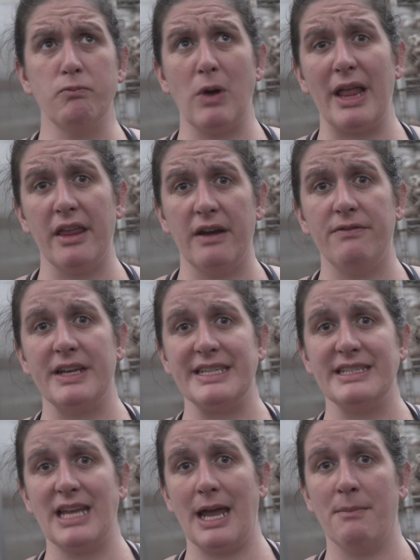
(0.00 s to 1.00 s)
relatively
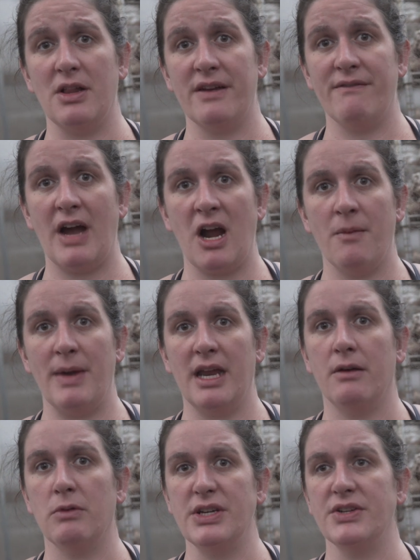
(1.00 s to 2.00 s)
stable
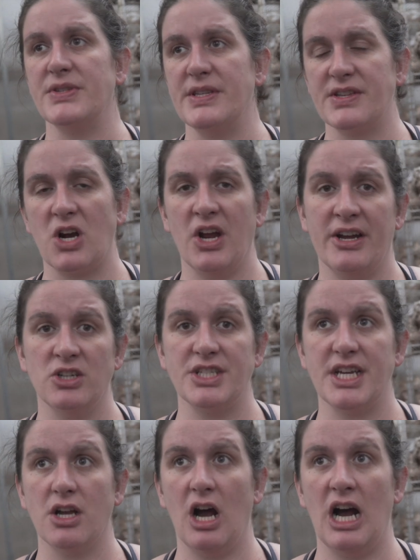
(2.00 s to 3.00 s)
environment. It reduces our
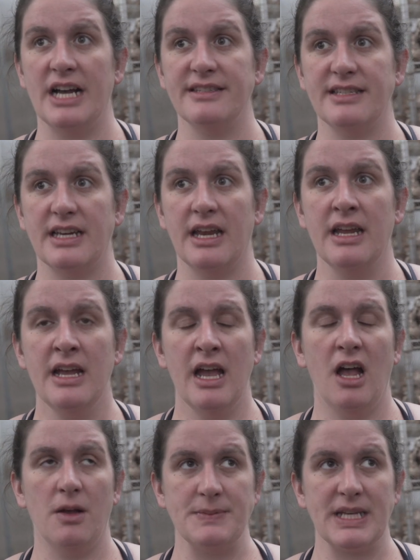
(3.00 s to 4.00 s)
energy costs and
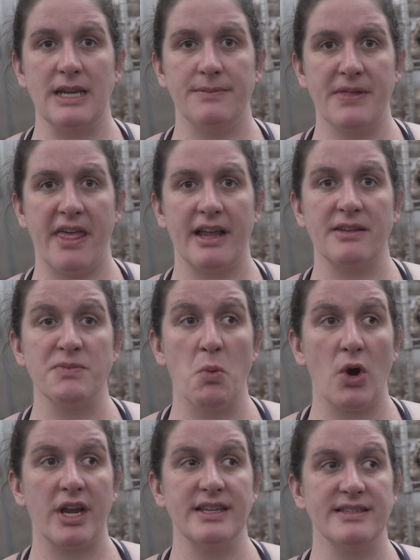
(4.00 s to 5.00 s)
helps keep things
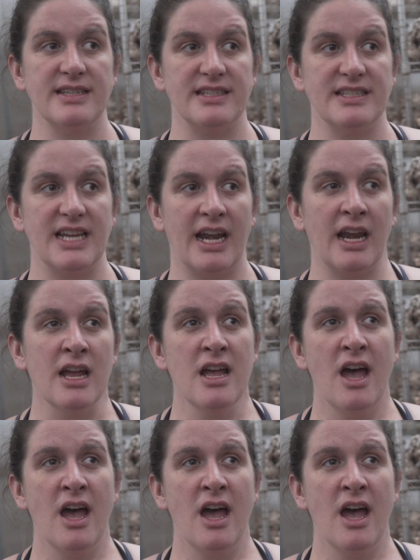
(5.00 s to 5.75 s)
more consistent.